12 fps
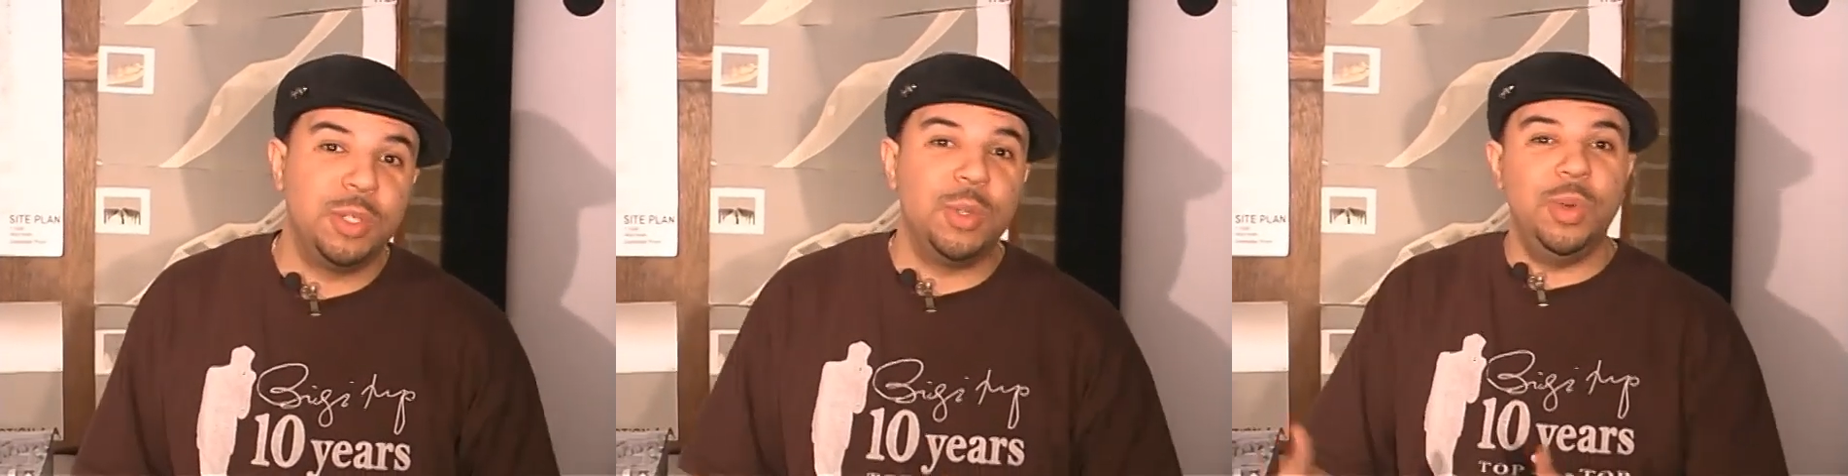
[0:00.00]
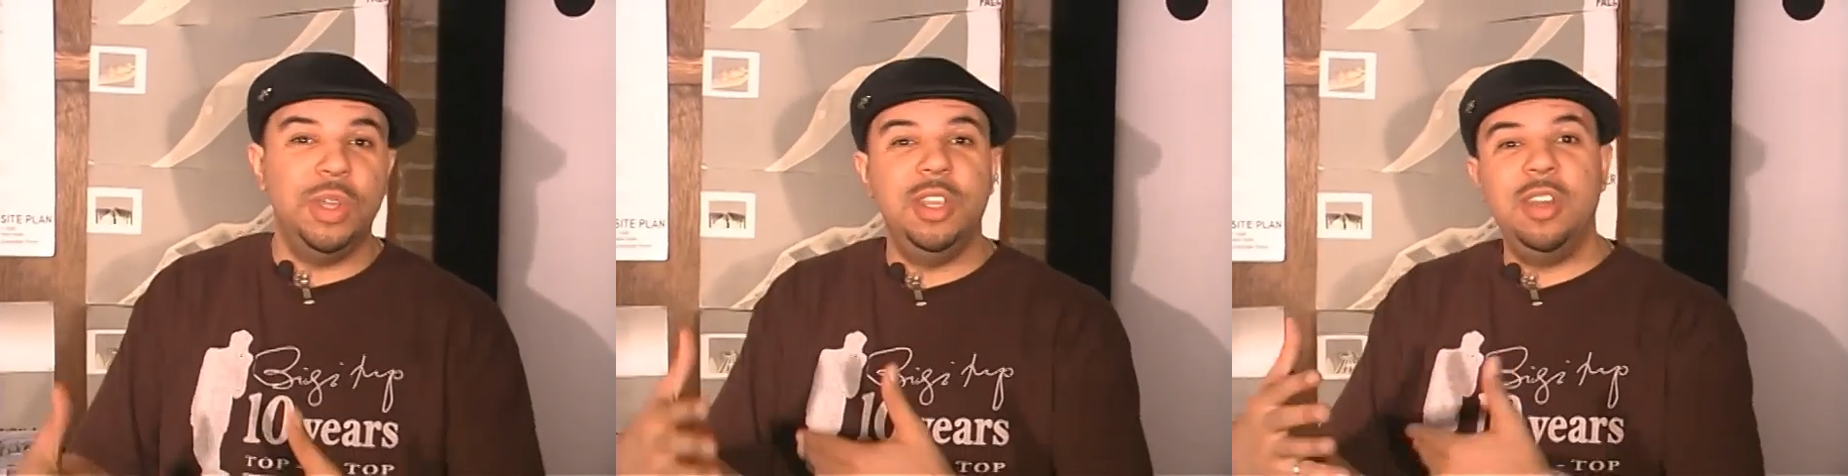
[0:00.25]
so
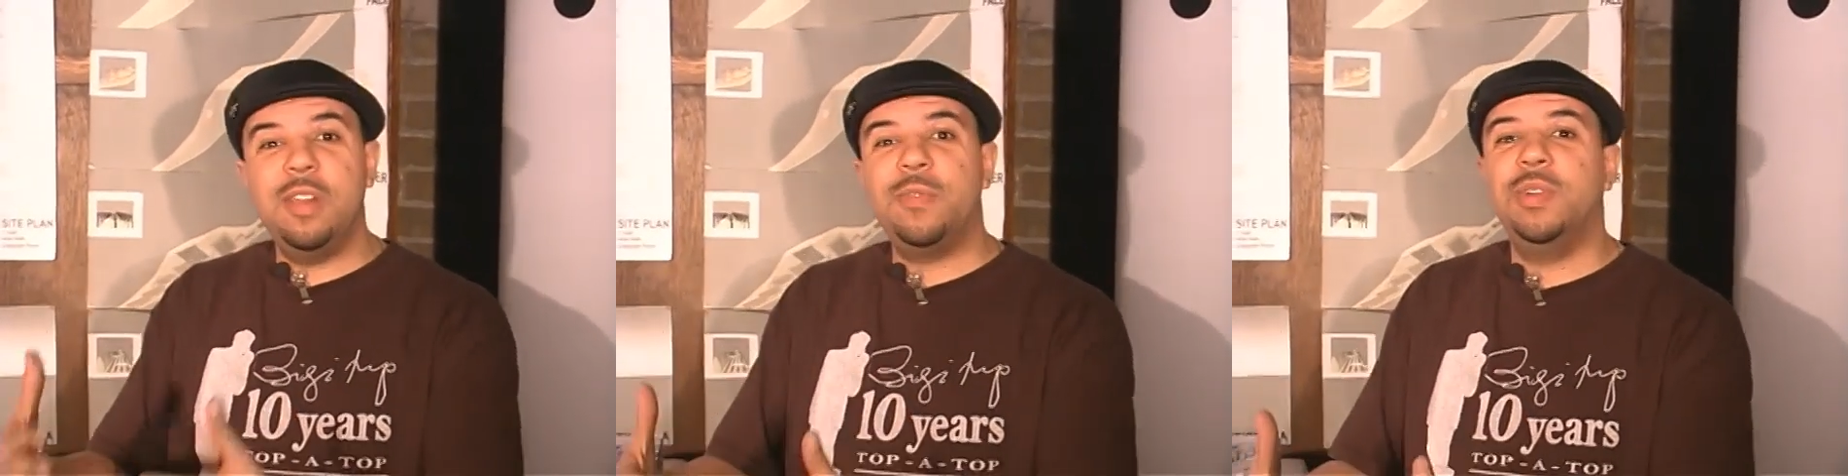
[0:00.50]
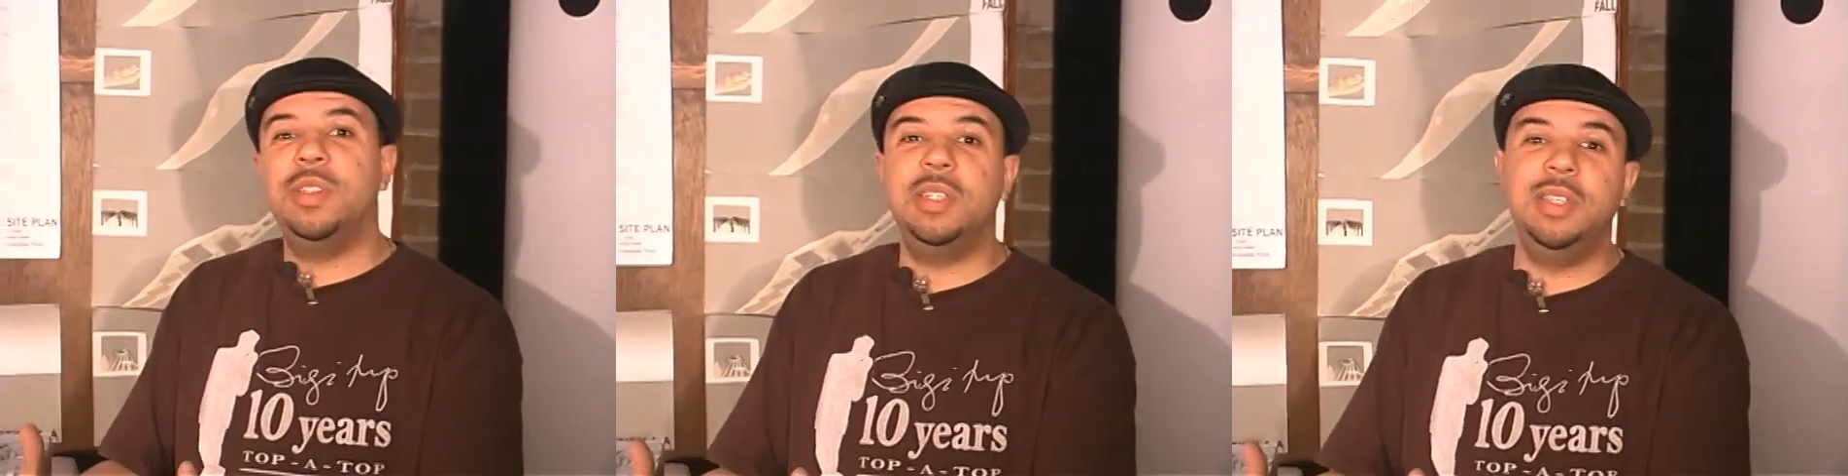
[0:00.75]
in an
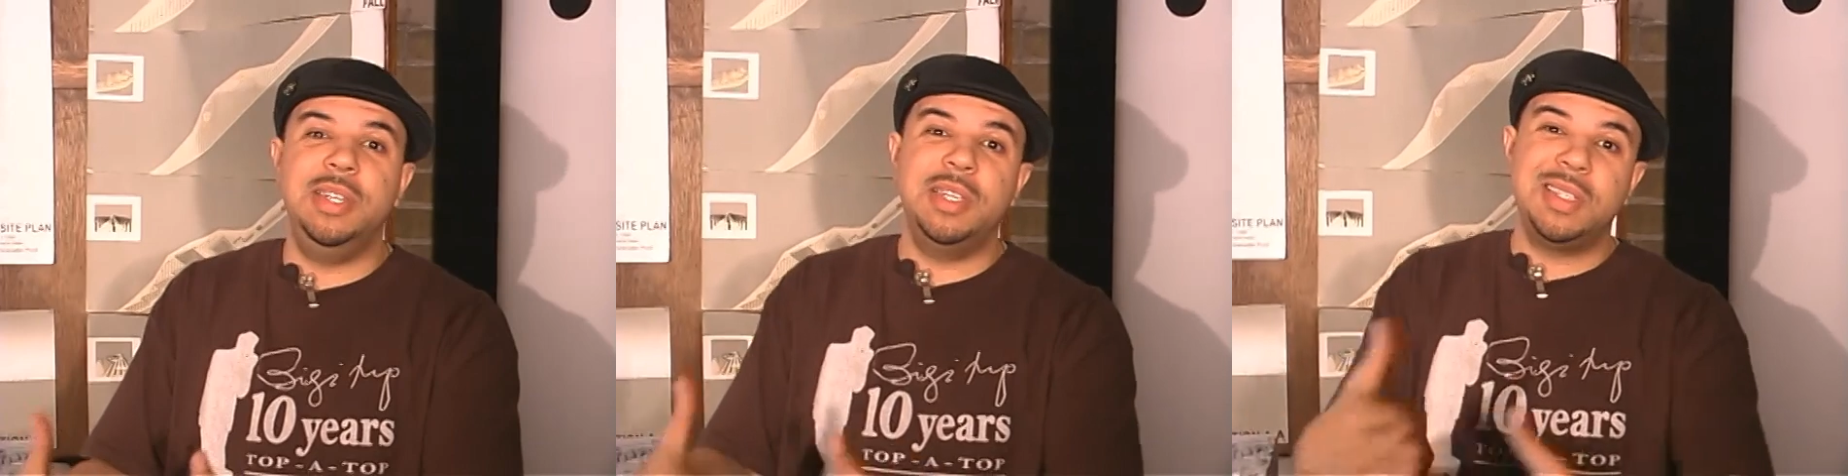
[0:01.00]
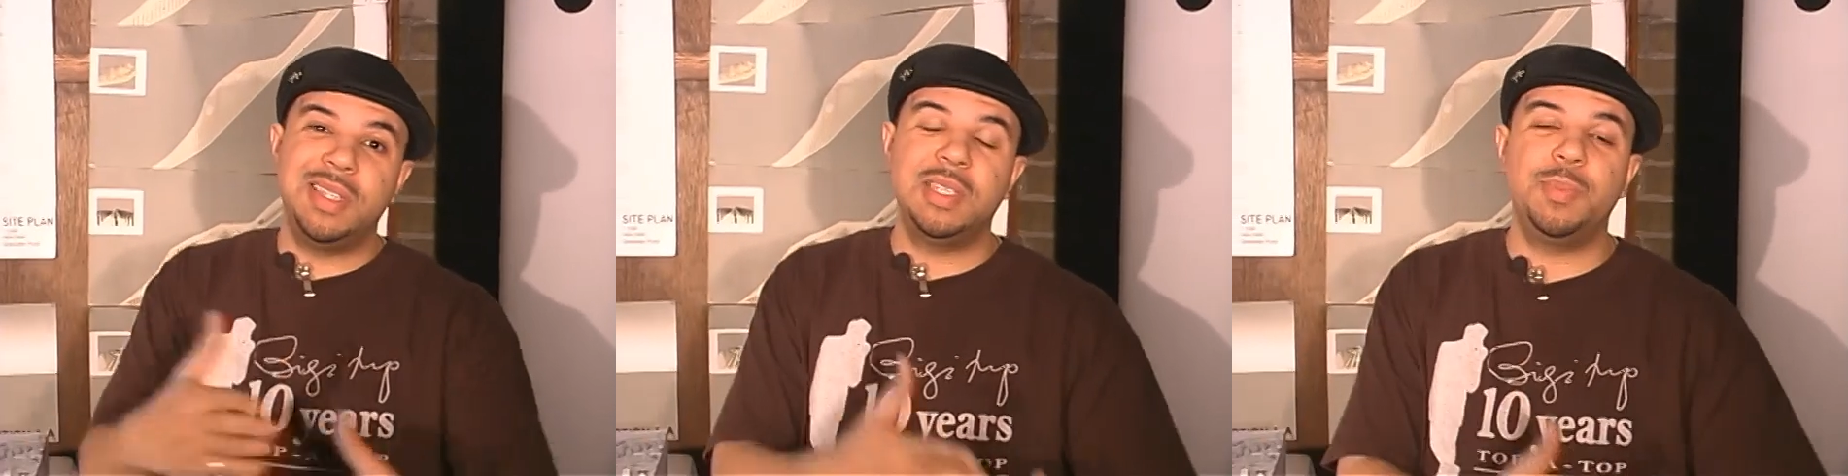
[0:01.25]
effort to
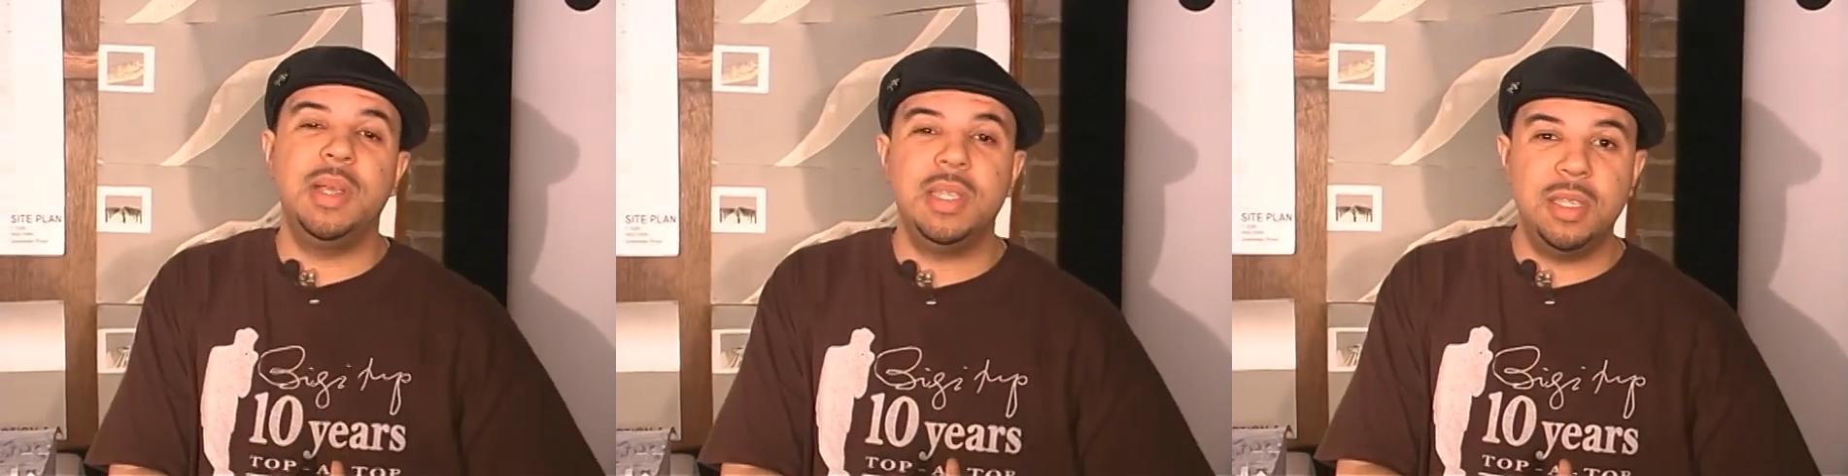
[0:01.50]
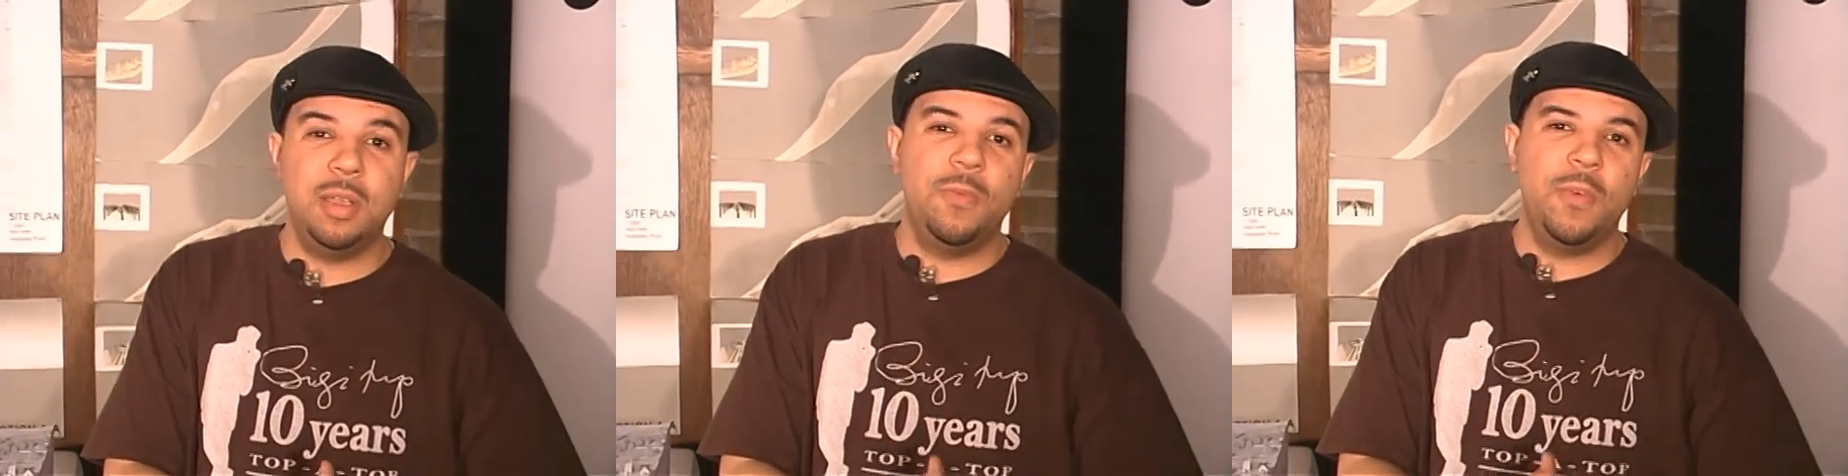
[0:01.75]
distance
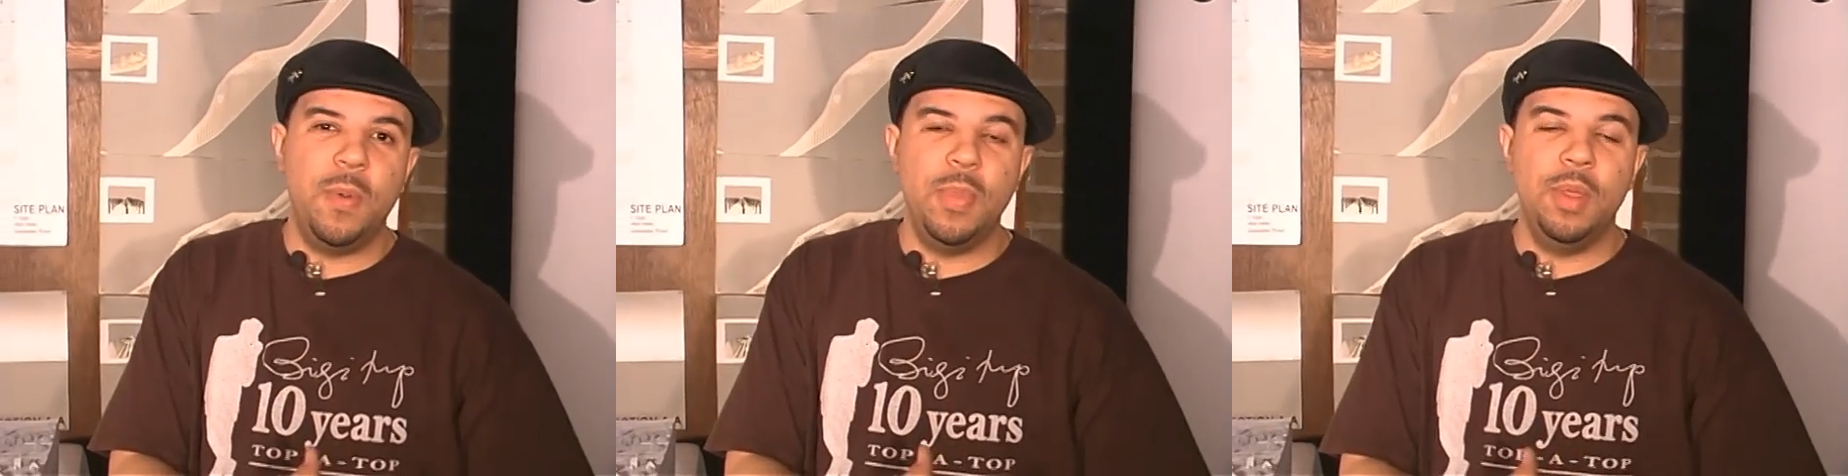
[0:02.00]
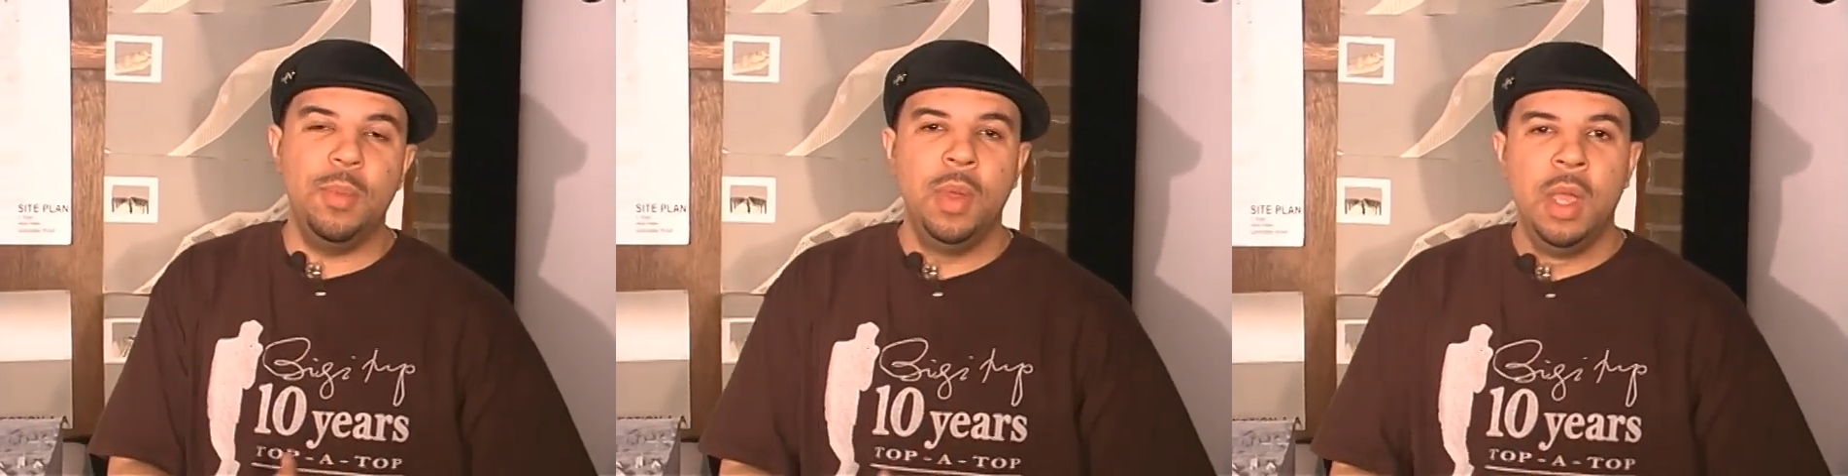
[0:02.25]
myself from
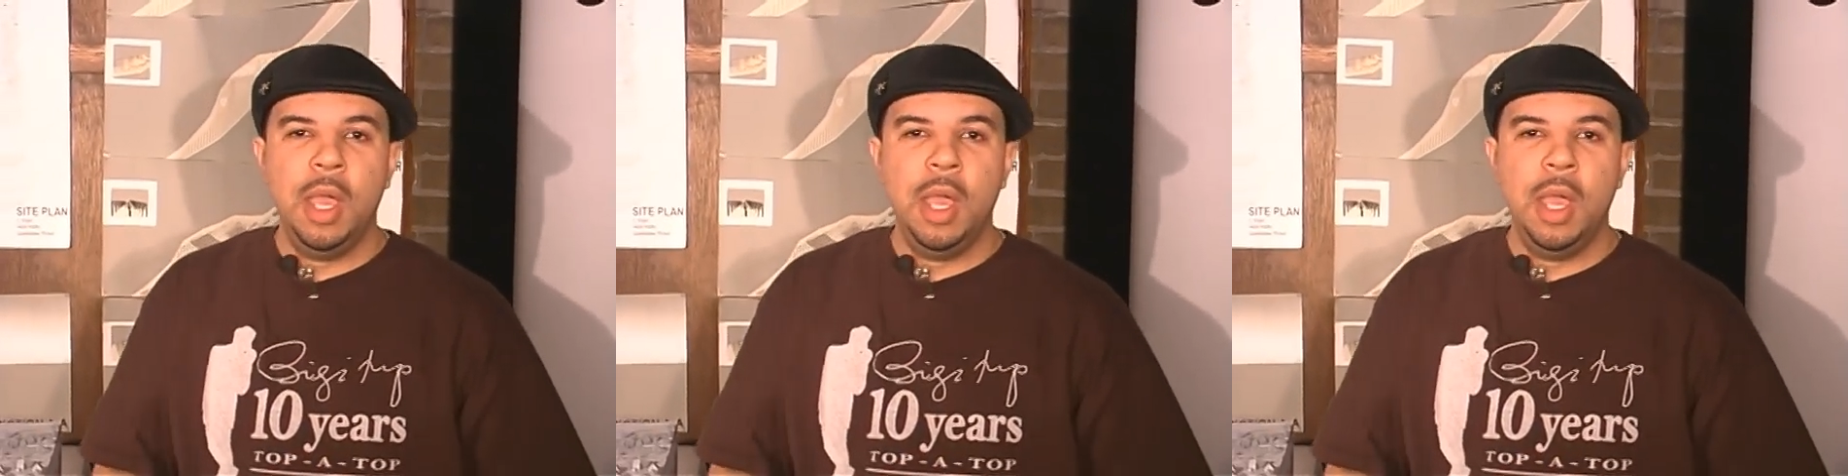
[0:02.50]
them,